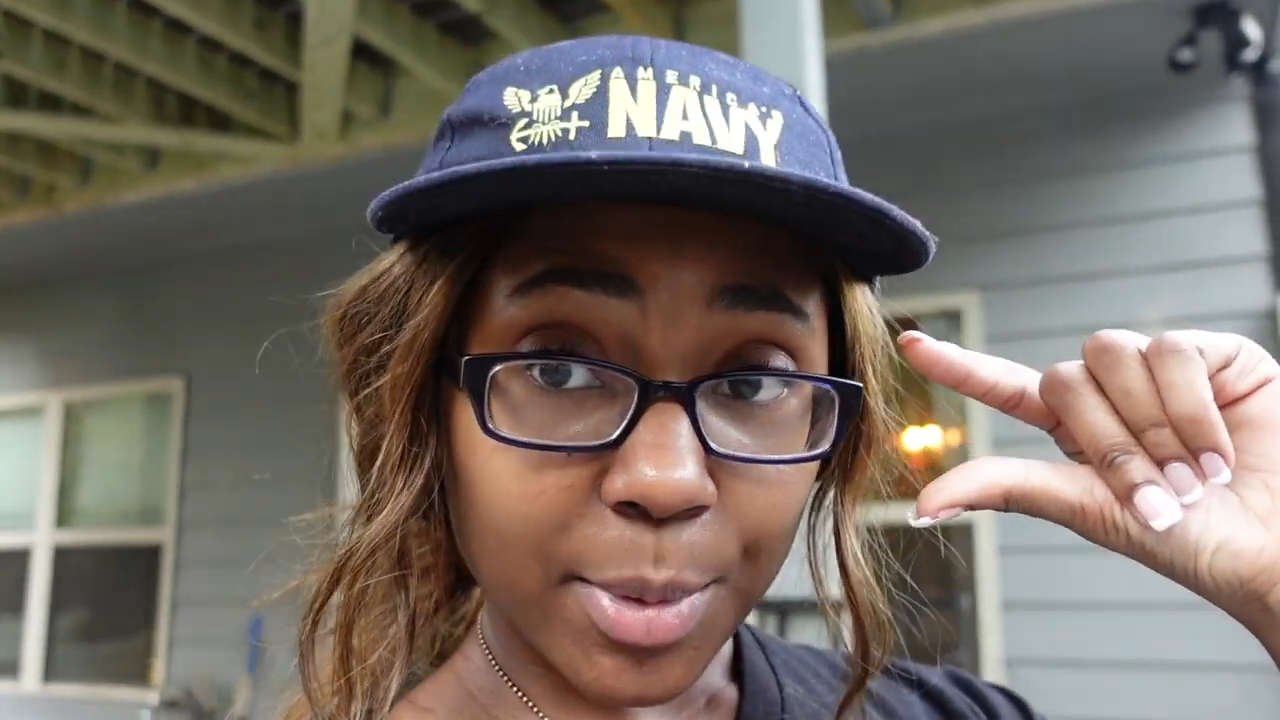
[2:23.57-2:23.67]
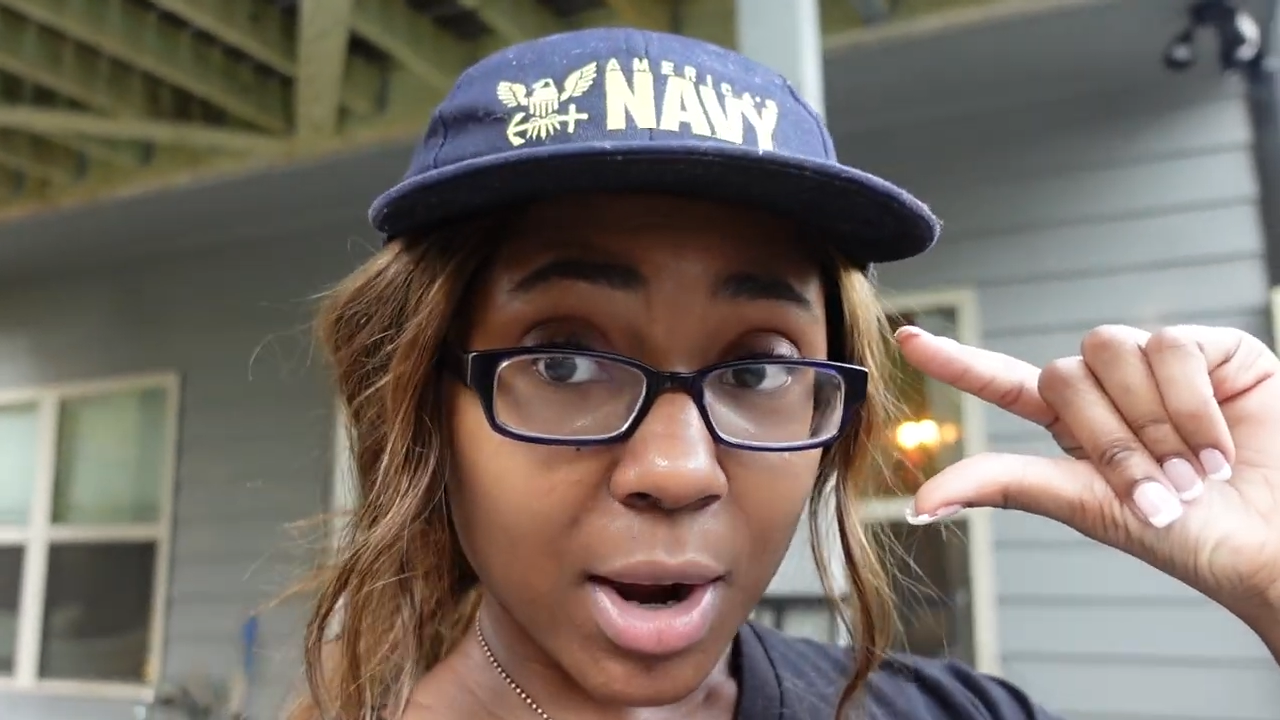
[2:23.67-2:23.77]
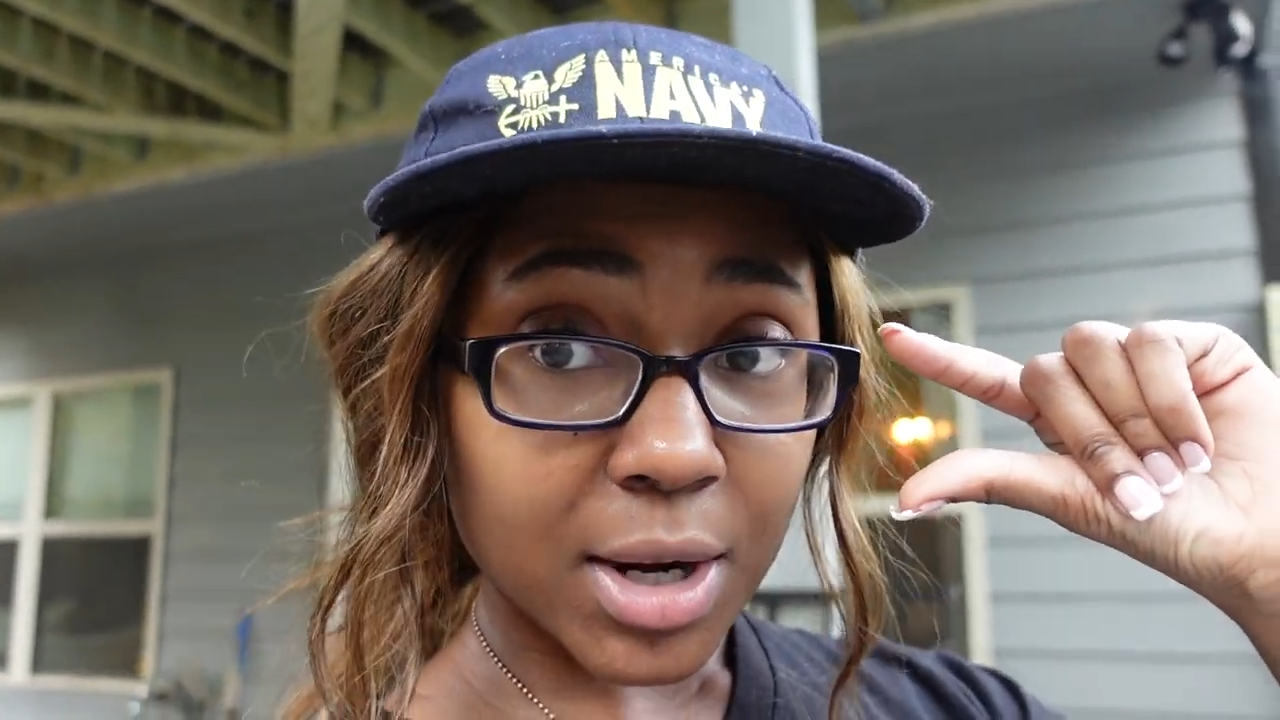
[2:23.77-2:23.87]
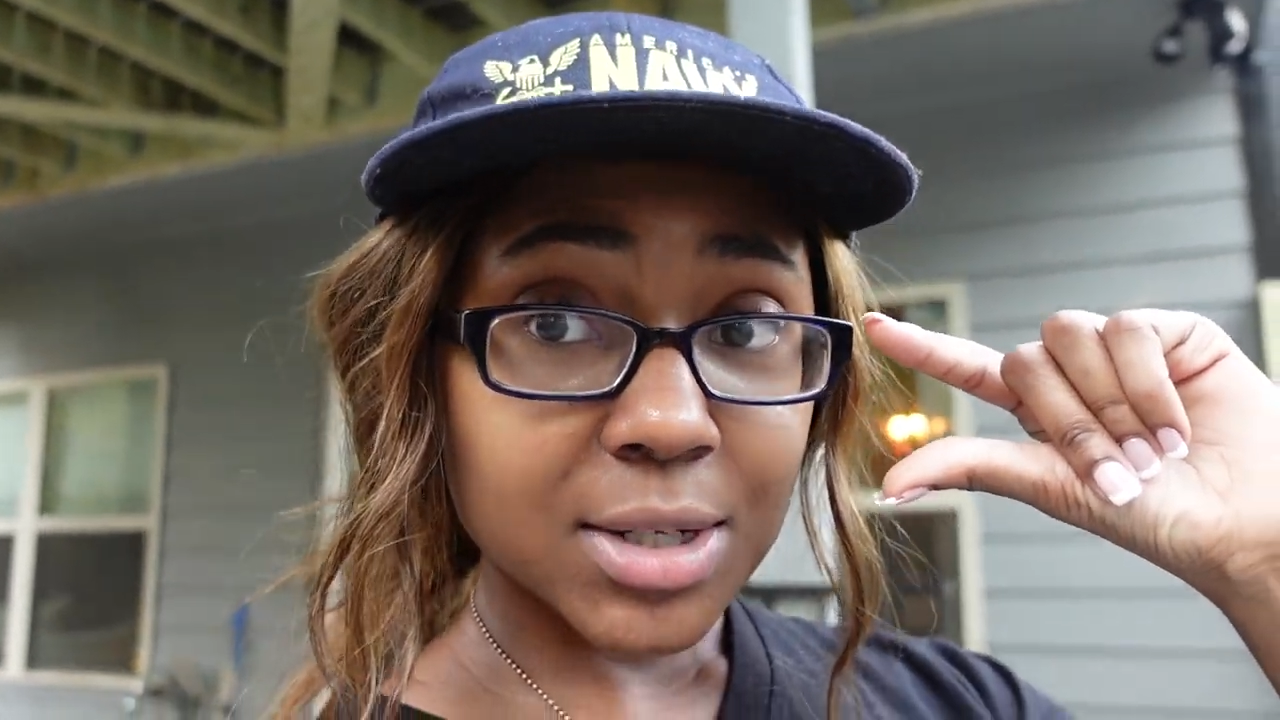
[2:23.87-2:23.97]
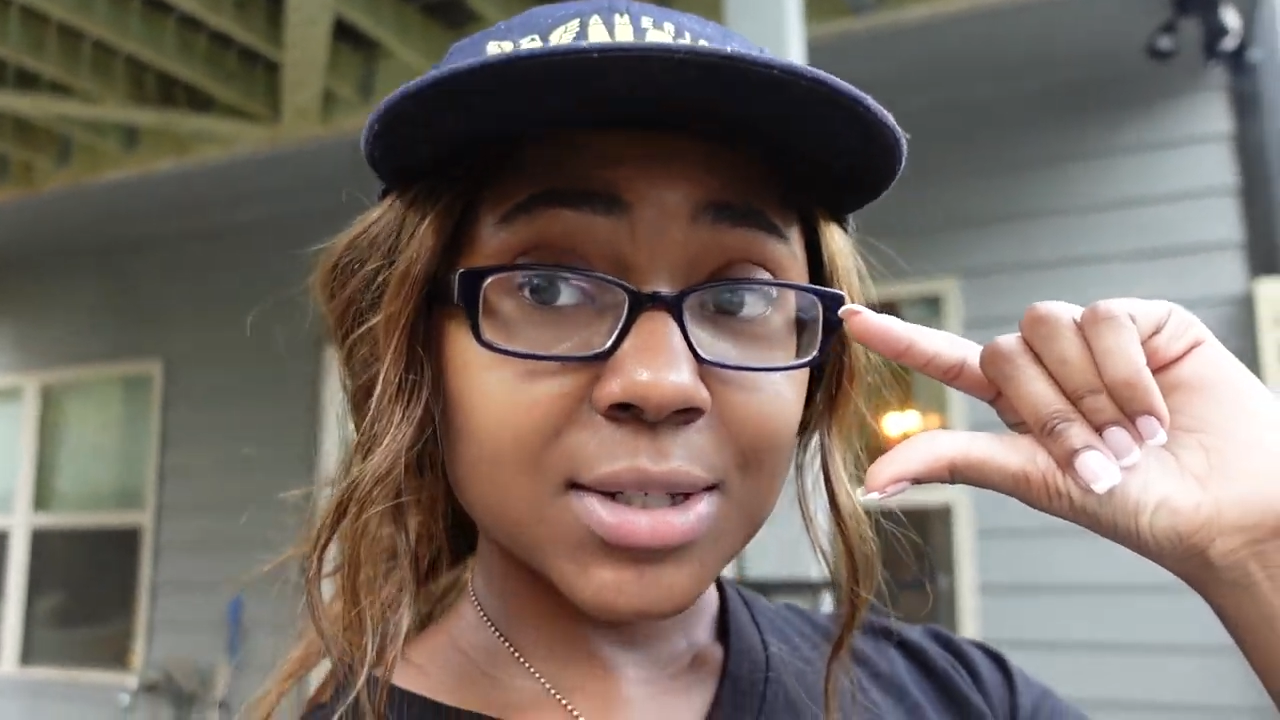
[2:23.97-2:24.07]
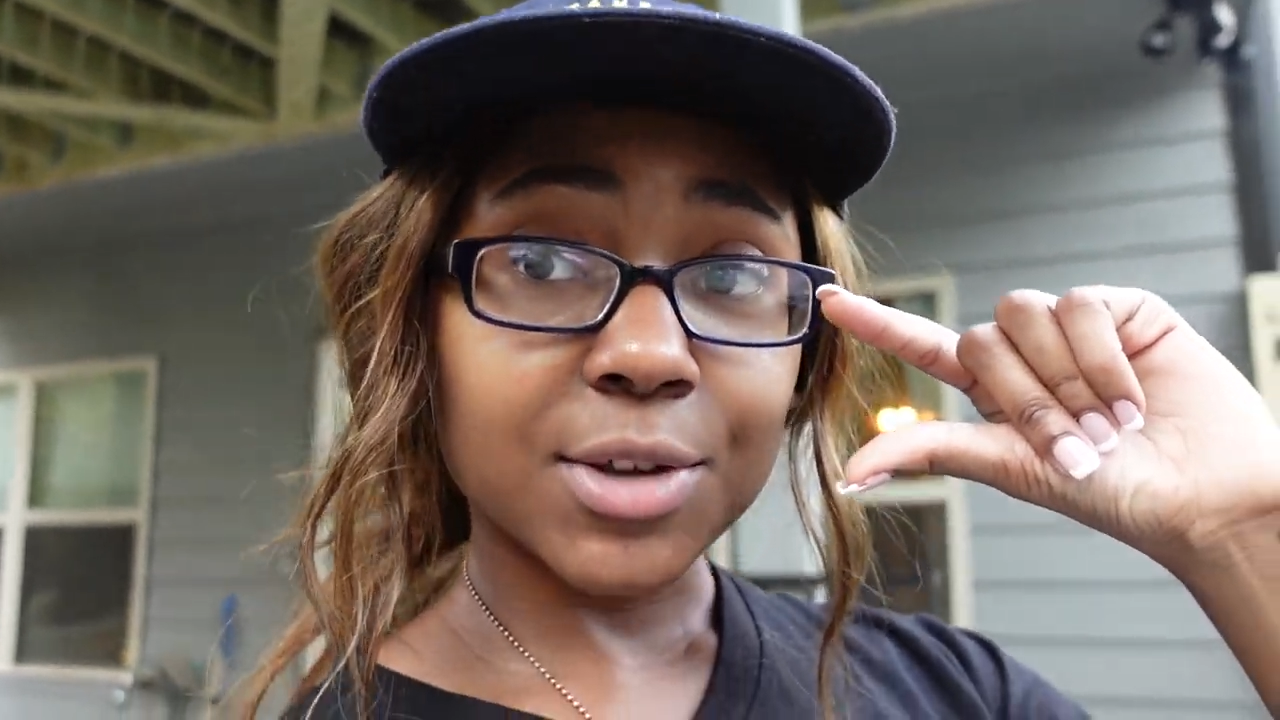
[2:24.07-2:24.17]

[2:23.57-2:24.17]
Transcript: bars.